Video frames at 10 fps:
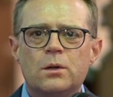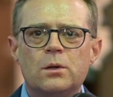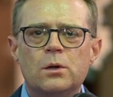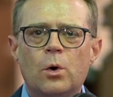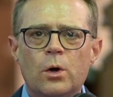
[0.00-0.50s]

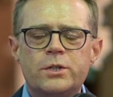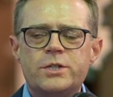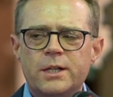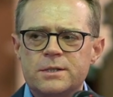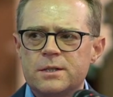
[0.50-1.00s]
Lord
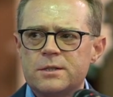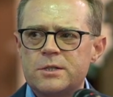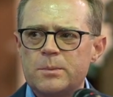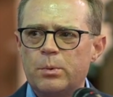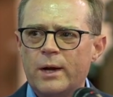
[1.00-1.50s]

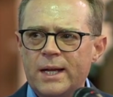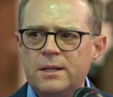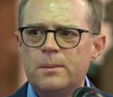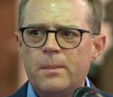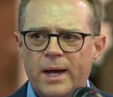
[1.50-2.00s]
Jesus, bring
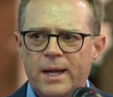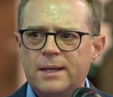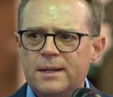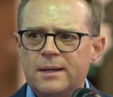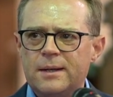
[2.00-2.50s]
to
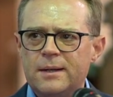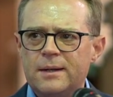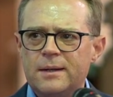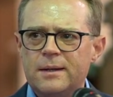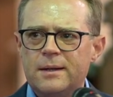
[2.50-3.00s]
mind
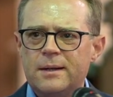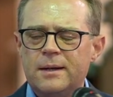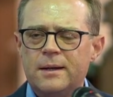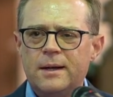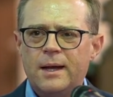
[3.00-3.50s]

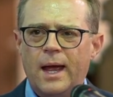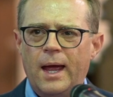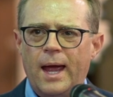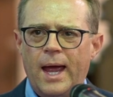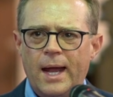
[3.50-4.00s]

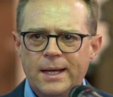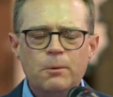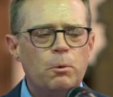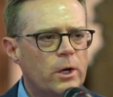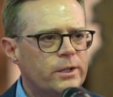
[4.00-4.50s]

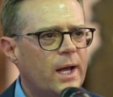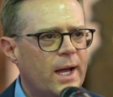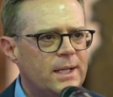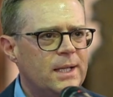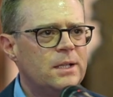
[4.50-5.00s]
anyone
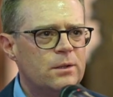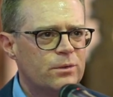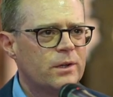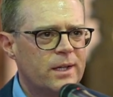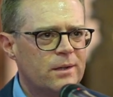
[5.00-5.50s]
I need to
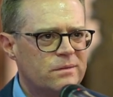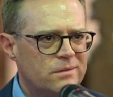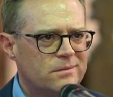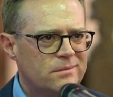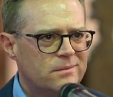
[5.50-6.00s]
forgive.
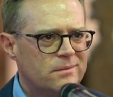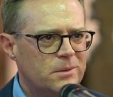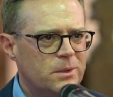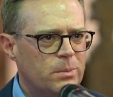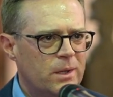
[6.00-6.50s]

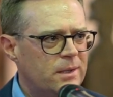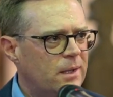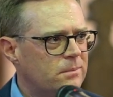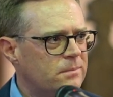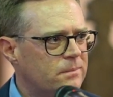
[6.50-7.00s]
Will you pray
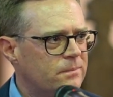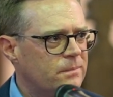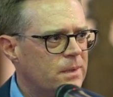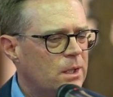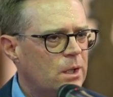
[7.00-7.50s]
that?
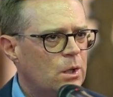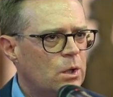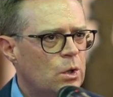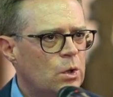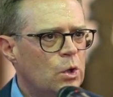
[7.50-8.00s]

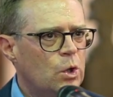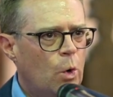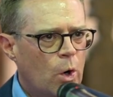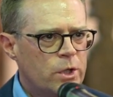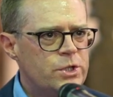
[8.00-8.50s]

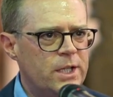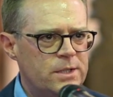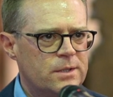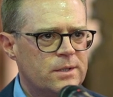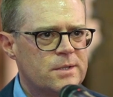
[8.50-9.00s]
Lord
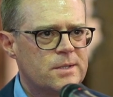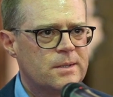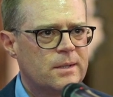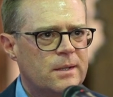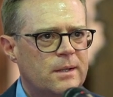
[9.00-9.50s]
Jesus,
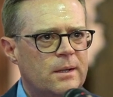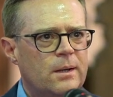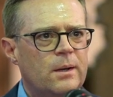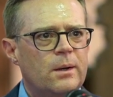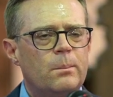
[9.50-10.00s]

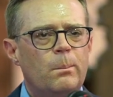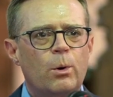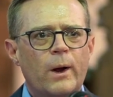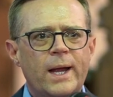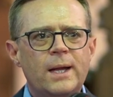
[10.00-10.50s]

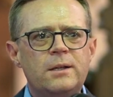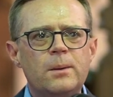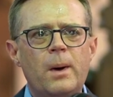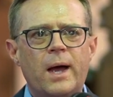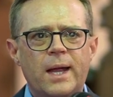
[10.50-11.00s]
bring
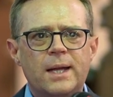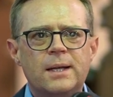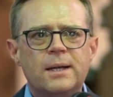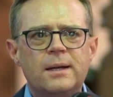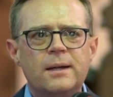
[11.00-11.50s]
to
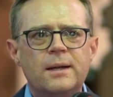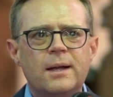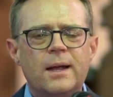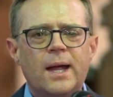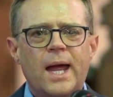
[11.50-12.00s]
mind
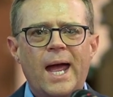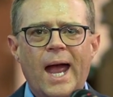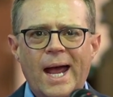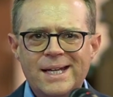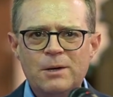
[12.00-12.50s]

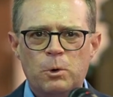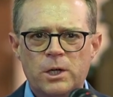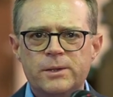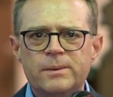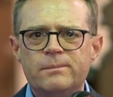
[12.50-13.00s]

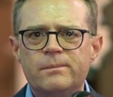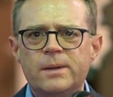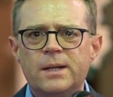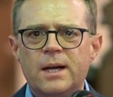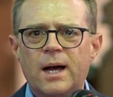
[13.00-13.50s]
anyone
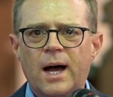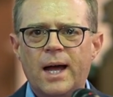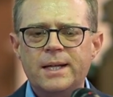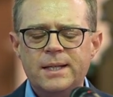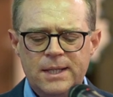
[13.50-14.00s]

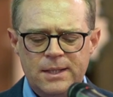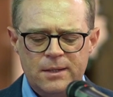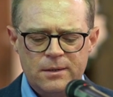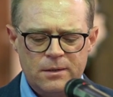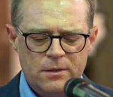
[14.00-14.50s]
I
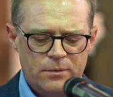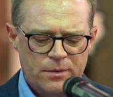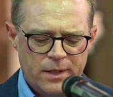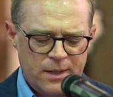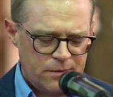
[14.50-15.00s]
need to
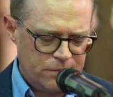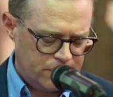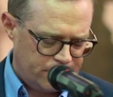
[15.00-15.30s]
forgive.